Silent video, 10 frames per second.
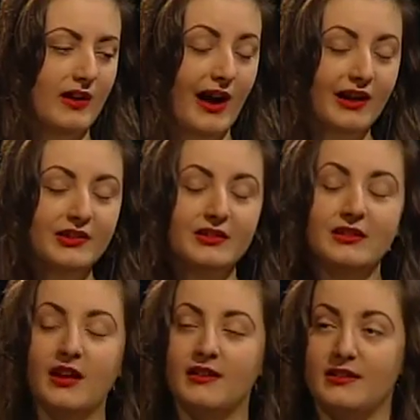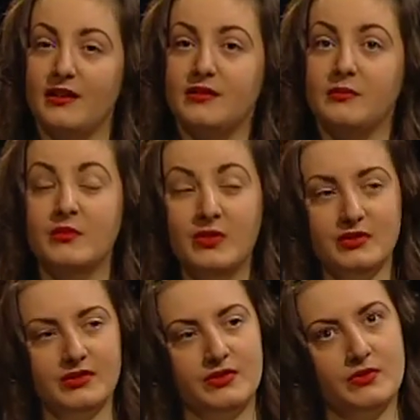actually I started
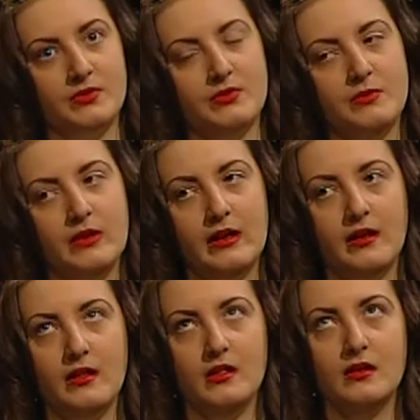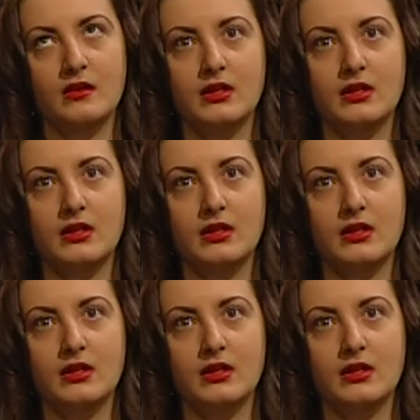music school in